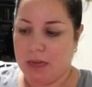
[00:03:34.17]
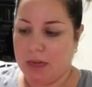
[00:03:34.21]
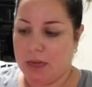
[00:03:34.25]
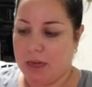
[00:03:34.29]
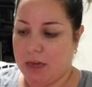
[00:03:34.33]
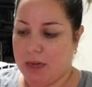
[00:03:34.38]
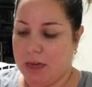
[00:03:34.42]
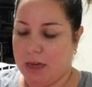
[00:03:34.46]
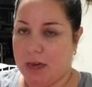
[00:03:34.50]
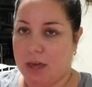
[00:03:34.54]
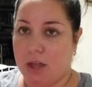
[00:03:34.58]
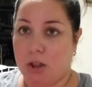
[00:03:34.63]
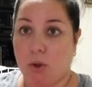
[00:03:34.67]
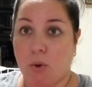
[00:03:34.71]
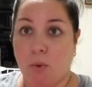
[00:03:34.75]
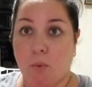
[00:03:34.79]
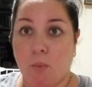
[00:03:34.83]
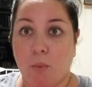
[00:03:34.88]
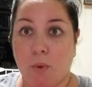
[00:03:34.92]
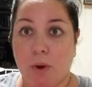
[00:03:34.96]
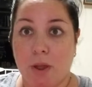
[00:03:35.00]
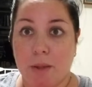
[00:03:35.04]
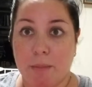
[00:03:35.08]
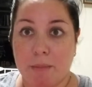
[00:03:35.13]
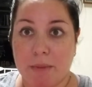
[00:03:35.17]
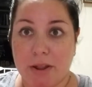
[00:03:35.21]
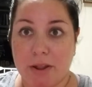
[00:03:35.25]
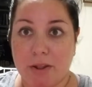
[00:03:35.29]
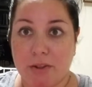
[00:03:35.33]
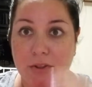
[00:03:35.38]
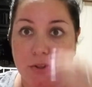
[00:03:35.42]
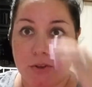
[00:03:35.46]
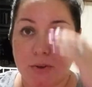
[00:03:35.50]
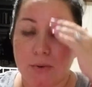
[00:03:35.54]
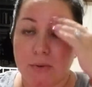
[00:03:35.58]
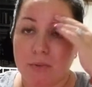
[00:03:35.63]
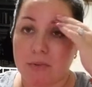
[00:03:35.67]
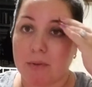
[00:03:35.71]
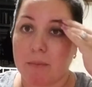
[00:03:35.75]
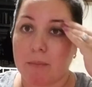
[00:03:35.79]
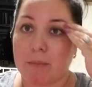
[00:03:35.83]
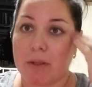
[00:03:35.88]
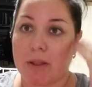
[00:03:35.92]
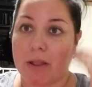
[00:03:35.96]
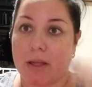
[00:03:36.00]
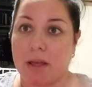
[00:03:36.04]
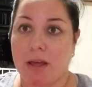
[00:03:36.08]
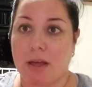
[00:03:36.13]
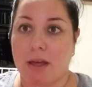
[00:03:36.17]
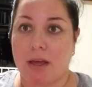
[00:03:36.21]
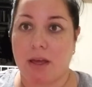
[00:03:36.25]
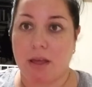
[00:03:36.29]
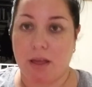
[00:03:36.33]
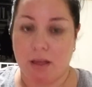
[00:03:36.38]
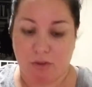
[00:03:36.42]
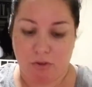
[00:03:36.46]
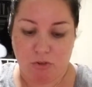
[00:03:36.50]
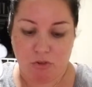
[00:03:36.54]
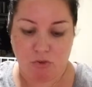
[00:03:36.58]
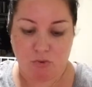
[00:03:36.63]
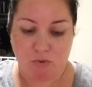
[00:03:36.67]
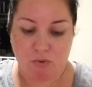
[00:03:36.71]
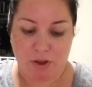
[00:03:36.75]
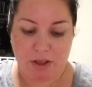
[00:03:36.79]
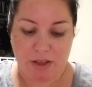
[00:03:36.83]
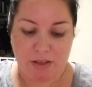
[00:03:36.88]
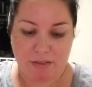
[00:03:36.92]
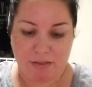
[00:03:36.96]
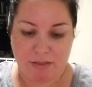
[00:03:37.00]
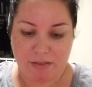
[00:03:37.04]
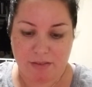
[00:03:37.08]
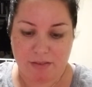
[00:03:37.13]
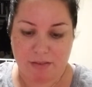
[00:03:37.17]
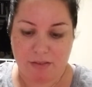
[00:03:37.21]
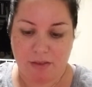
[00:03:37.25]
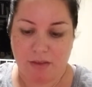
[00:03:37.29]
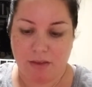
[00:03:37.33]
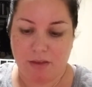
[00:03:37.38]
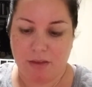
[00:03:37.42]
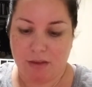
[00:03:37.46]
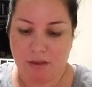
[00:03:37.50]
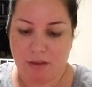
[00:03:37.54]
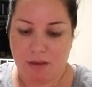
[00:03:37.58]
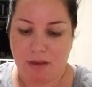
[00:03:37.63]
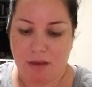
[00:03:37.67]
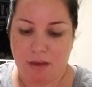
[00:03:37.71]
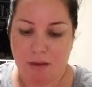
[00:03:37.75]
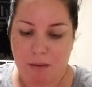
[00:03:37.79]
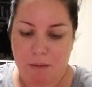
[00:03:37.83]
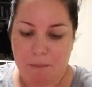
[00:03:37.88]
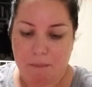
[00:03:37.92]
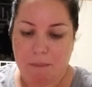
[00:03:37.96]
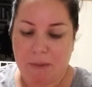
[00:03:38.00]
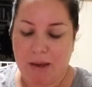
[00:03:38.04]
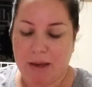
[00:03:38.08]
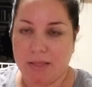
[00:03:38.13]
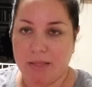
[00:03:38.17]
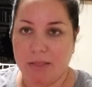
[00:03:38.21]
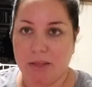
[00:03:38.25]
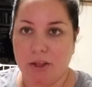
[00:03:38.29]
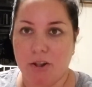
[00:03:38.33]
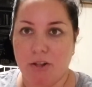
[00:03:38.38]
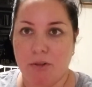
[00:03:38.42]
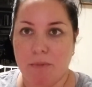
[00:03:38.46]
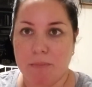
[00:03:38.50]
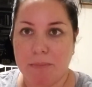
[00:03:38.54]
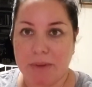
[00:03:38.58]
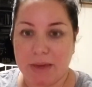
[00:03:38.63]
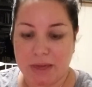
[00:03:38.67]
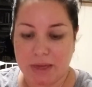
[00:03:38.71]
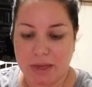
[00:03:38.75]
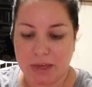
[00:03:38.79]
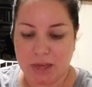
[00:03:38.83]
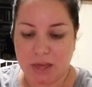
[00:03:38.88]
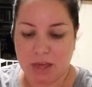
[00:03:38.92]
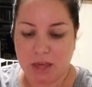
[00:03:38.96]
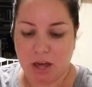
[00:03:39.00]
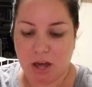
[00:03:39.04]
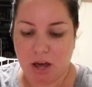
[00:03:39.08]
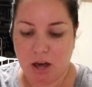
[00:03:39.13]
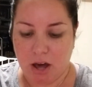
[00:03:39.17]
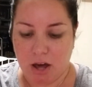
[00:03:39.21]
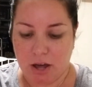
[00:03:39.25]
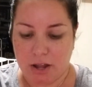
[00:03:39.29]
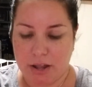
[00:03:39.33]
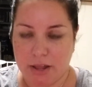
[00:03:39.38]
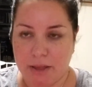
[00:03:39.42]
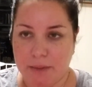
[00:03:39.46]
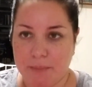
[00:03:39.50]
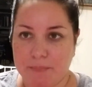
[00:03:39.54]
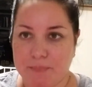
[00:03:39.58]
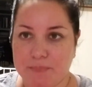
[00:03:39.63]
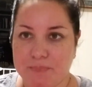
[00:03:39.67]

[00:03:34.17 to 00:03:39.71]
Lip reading: And what I'm going to do is I'm going to trace my little Mickey on it.